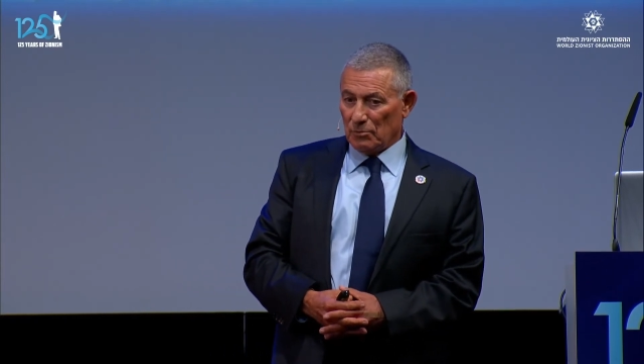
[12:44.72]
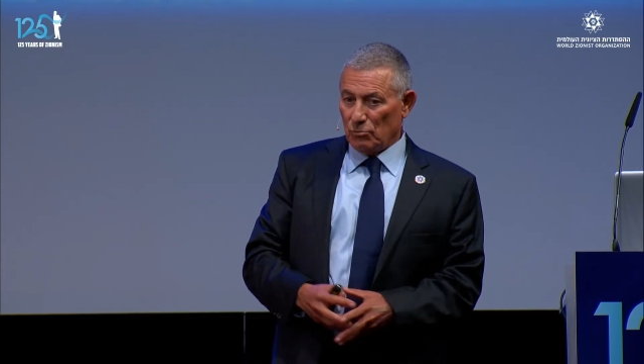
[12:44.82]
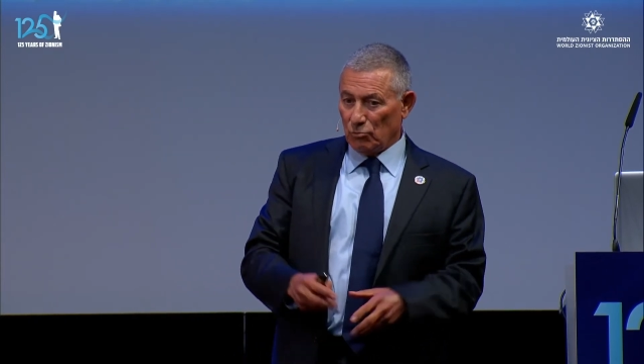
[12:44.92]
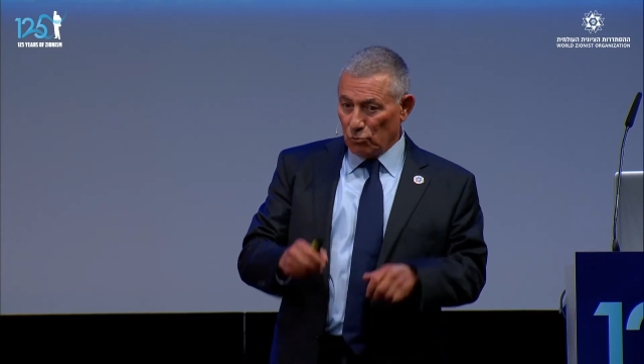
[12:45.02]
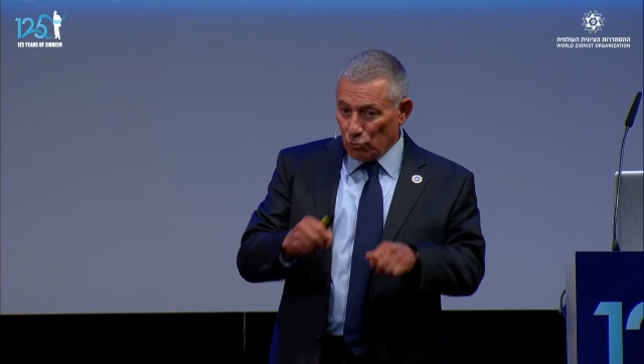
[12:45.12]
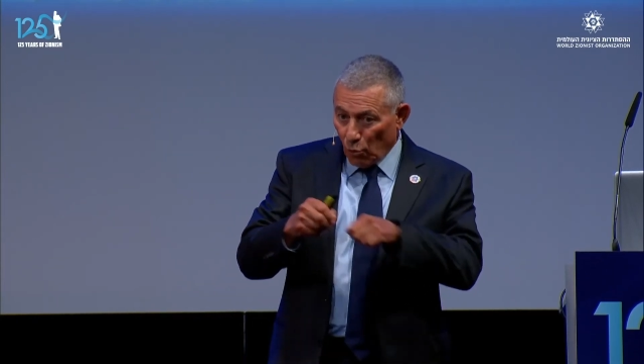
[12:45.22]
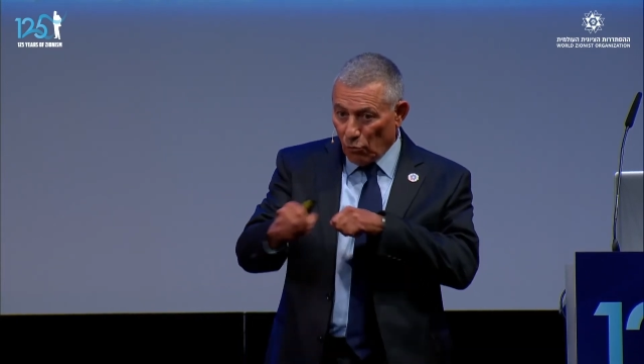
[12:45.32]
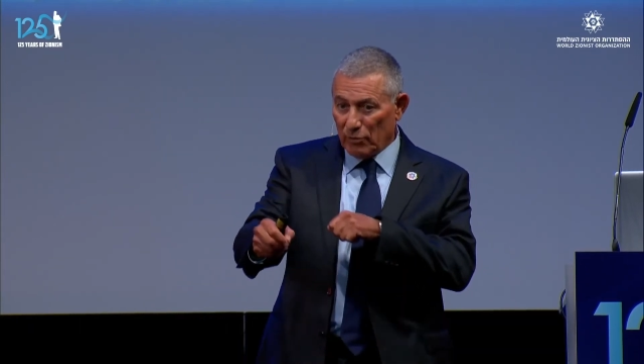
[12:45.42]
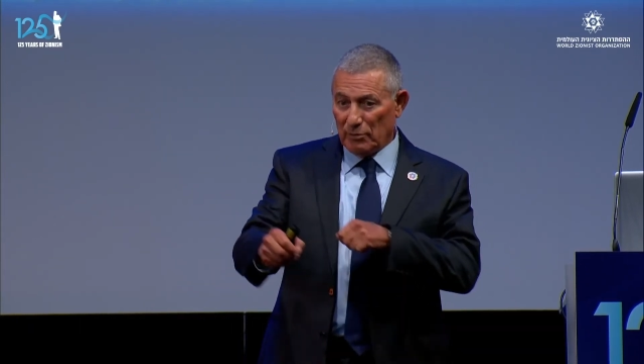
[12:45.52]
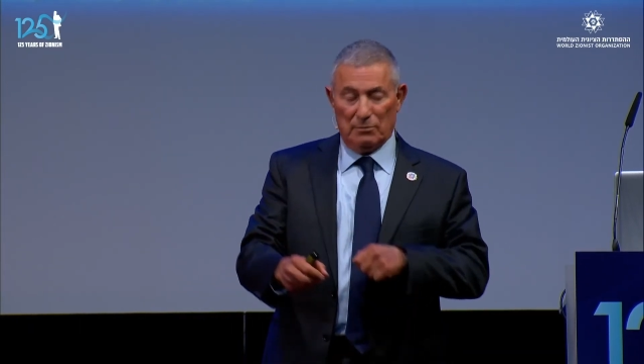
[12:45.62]
who
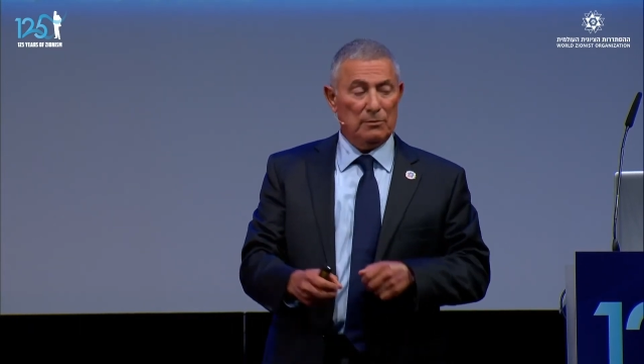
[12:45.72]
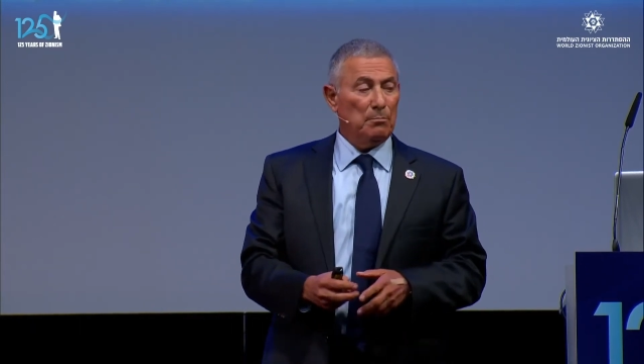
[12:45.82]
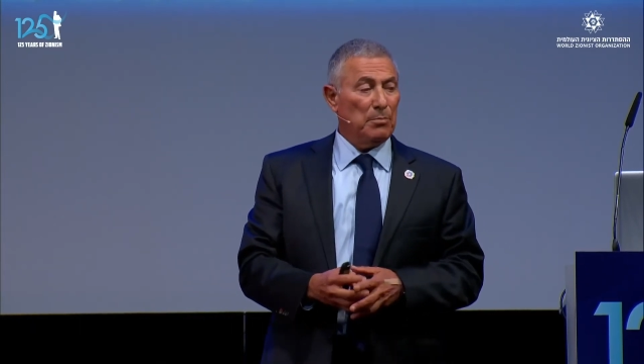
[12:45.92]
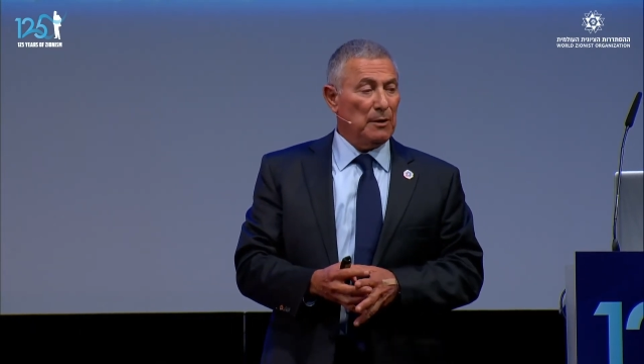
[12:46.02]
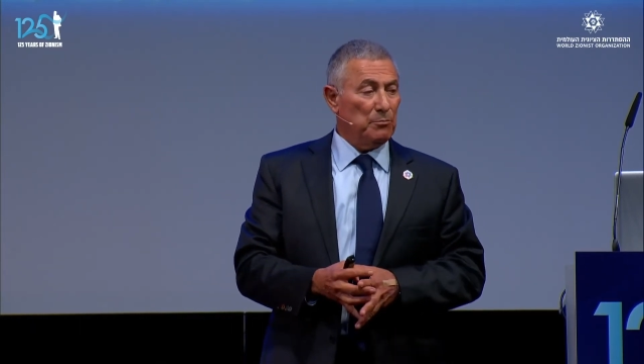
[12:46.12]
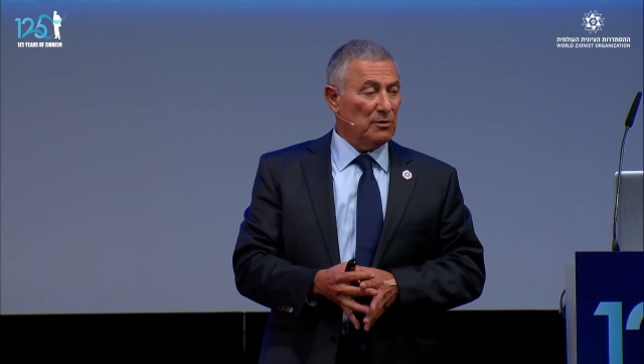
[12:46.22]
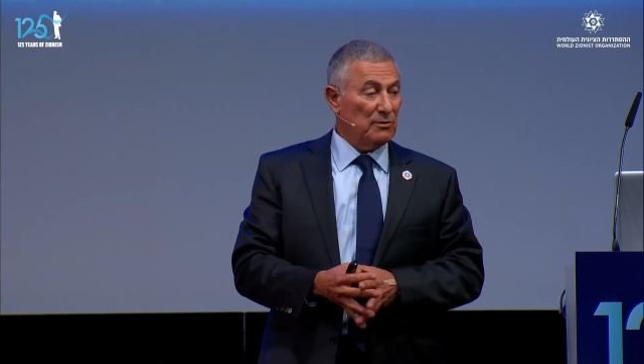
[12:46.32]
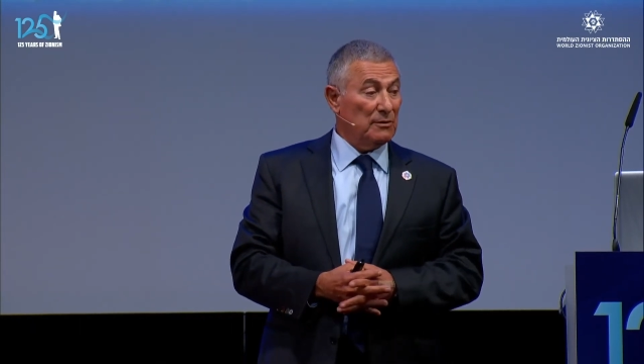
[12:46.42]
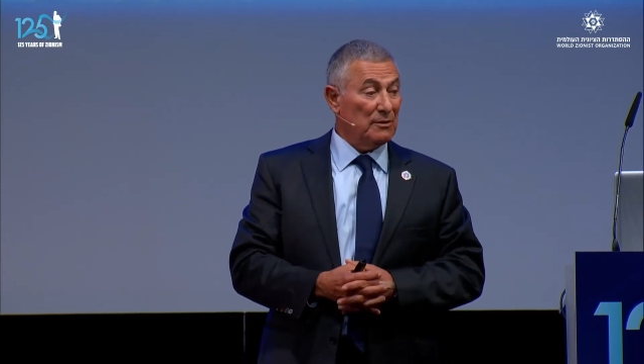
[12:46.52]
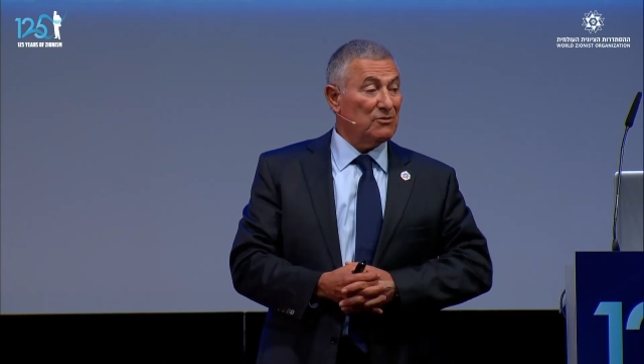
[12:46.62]
tore the paper,
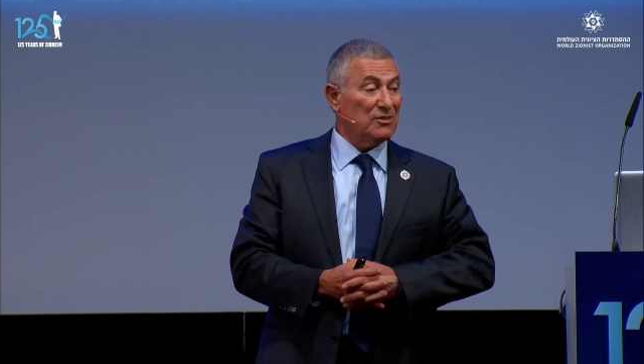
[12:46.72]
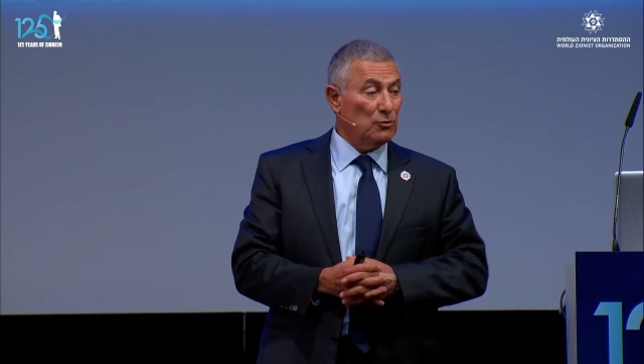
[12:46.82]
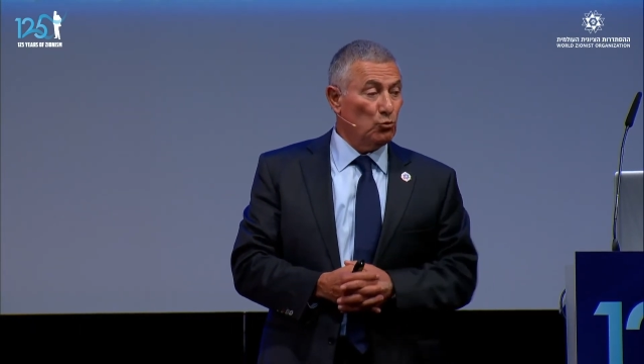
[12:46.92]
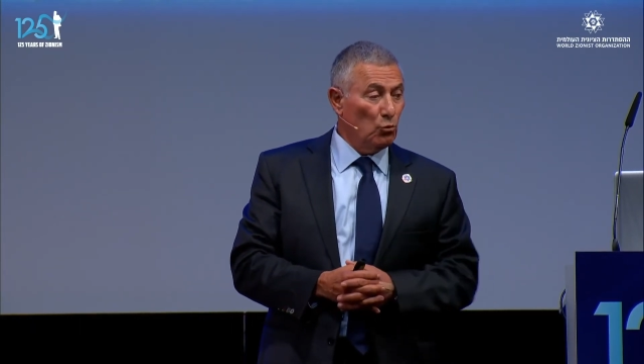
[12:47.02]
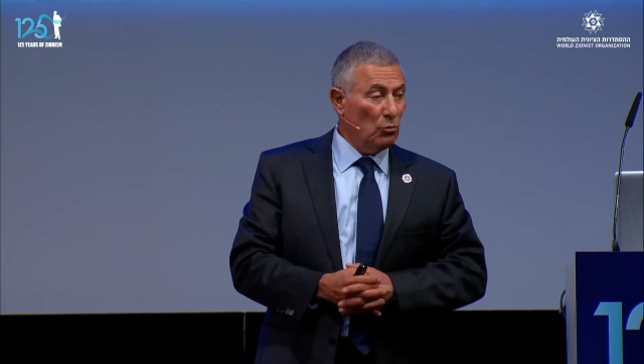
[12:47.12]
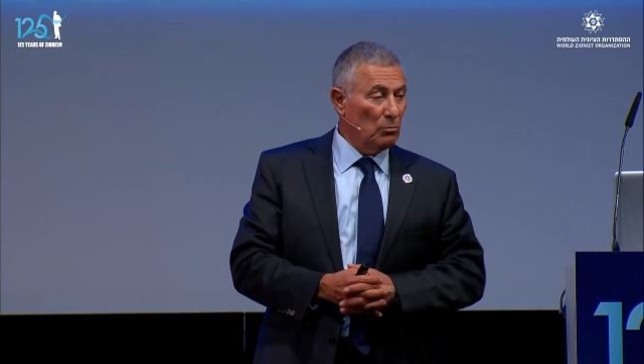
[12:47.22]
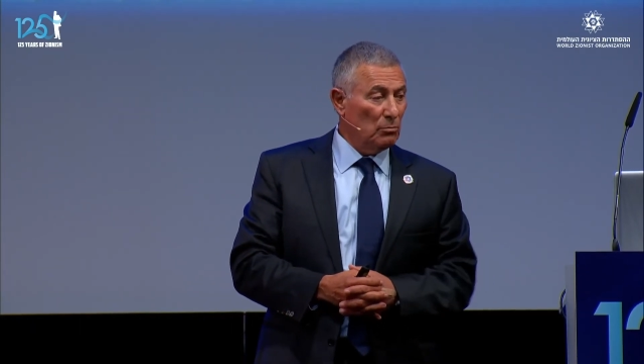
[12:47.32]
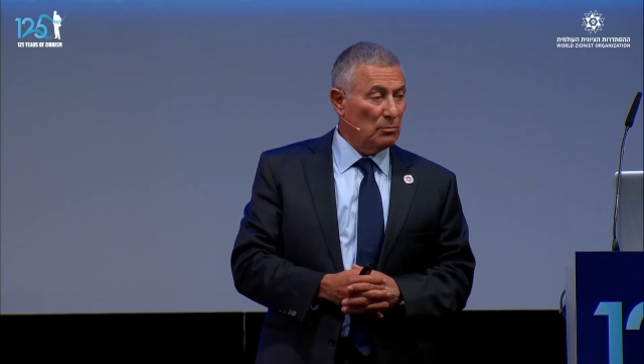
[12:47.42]
his siddur,